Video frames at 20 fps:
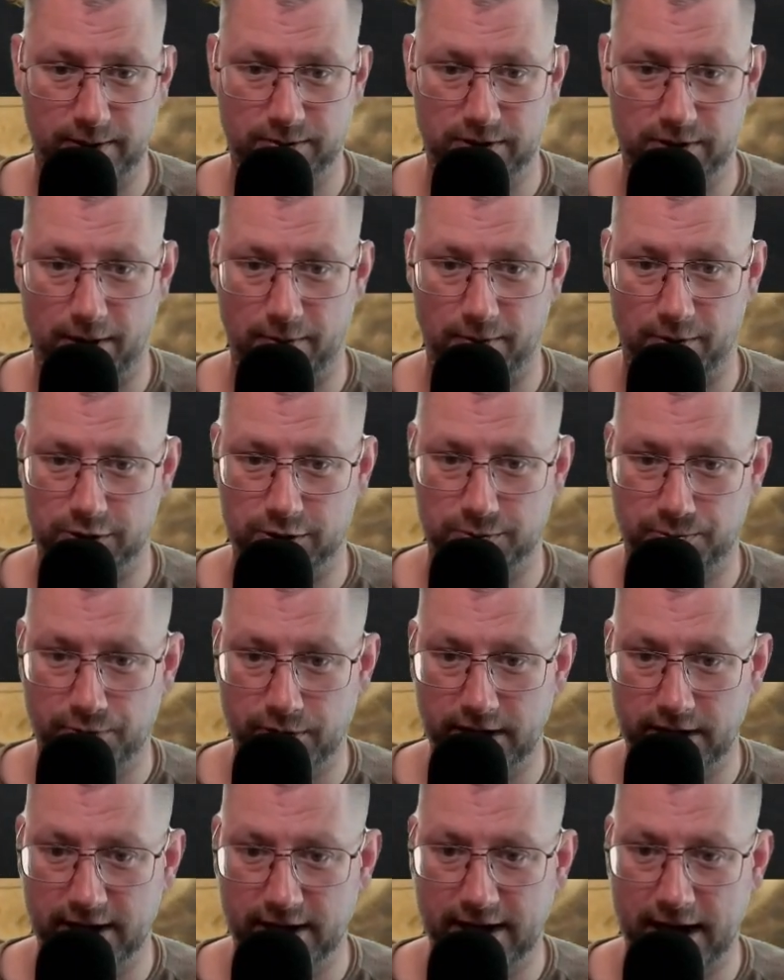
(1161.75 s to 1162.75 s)
I was
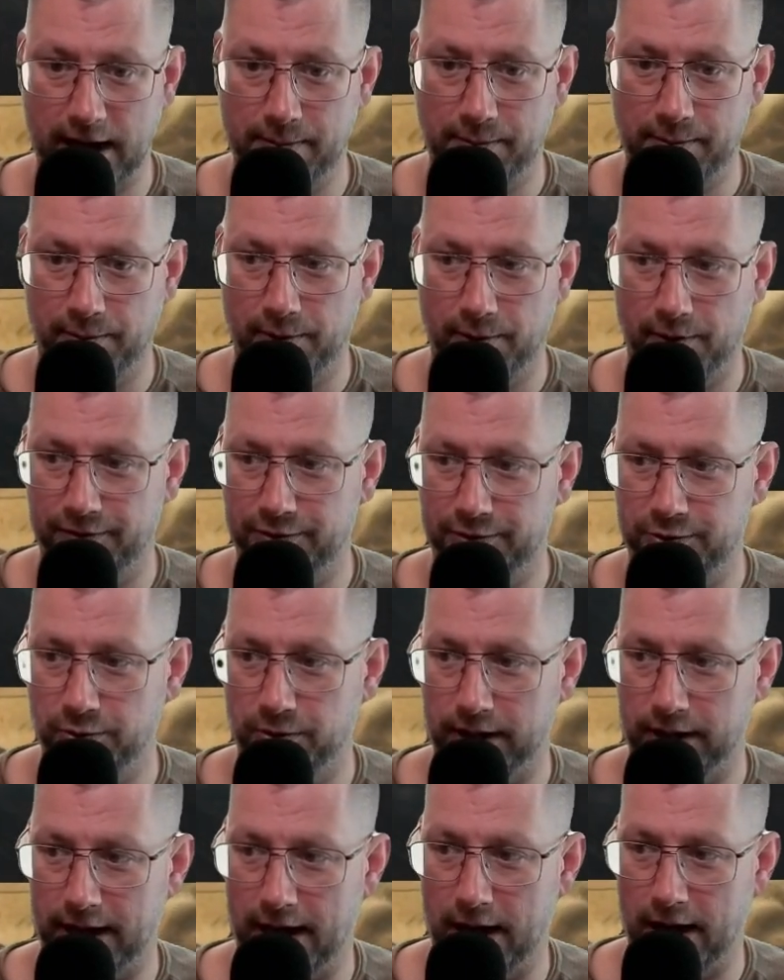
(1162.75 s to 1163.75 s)
pretty capable of doing
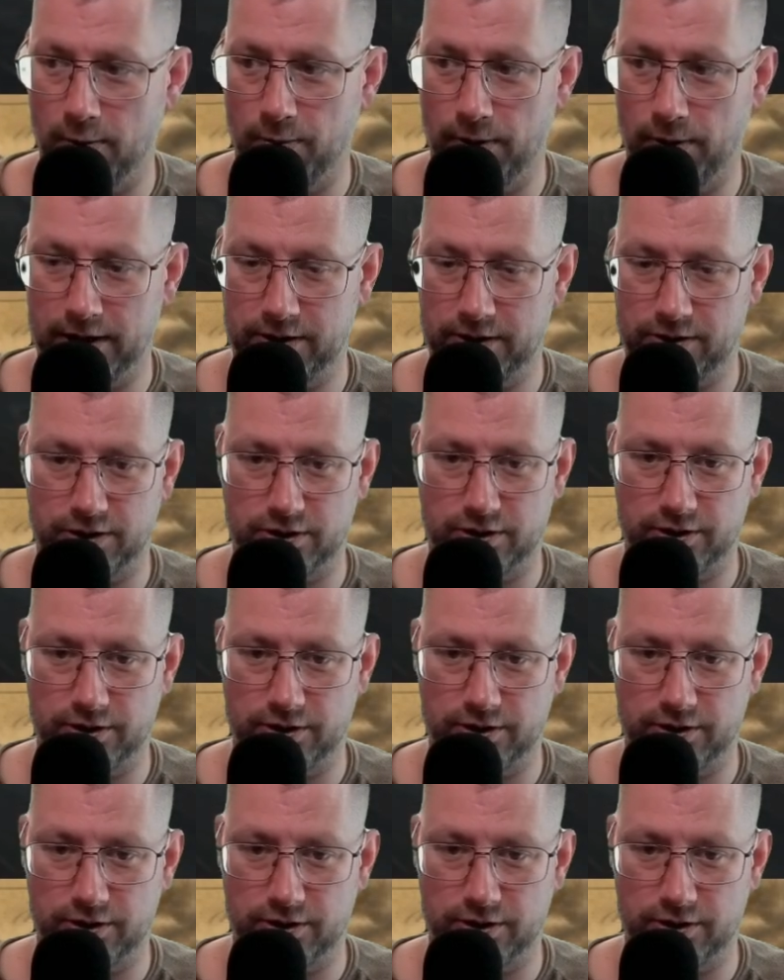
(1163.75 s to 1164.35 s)
Helm wagers.